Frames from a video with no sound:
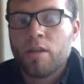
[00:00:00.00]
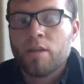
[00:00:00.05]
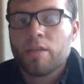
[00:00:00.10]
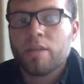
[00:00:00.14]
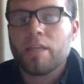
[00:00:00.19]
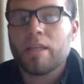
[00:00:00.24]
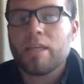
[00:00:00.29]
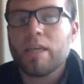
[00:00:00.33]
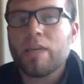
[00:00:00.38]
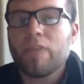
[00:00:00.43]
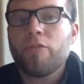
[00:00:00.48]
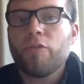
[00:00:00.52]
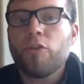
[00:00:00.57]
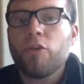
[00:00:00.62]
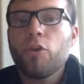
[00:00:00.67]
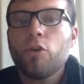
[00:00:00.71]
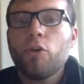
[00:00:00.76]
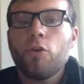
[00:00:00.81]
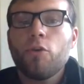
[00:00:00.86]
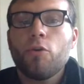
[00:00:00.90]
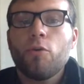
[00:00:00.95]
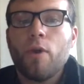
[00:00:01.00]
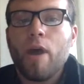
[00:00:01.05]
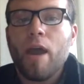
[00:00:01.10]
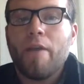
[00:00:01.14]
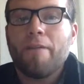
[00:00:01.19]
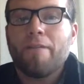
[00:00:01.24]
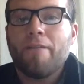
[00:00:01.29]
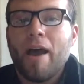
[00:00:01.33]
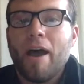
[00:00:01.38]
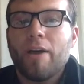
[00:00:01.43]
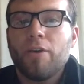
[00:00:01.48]
to give you a
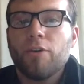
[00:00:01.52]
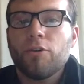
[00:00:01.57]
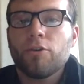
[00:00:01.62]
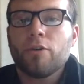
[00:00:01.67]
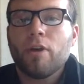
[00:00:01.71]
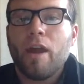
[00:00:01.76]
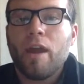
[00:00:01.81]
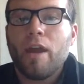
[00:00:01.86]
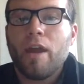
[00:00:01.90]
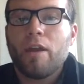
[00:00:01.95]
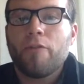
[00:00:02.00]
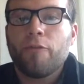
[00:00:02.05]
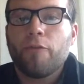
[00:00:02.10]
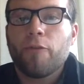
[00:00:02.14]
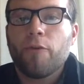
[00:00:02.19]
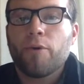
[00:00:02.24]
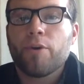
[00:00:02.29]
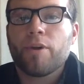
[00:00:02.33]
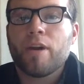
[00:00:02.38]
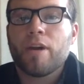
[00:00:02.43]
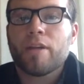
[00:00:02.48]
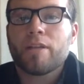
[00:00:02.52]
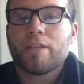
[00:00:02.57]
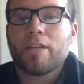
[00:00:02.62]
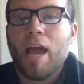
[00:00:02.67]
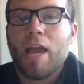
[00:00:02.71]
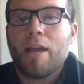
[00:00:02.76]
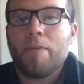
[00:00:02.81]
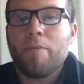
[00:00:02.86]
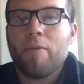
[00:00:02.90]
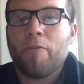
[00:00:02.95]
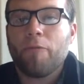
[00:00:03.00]
final grade for
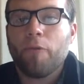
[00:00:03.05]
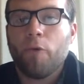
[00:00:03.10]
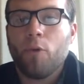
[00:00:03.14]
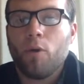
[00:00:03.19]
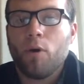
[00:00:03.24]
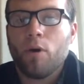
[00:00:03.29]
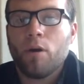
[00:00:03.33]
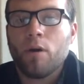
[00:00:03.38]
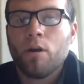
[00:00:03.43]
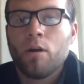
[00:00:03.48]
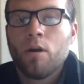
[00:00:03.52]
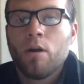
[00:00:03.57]
Assignment 4,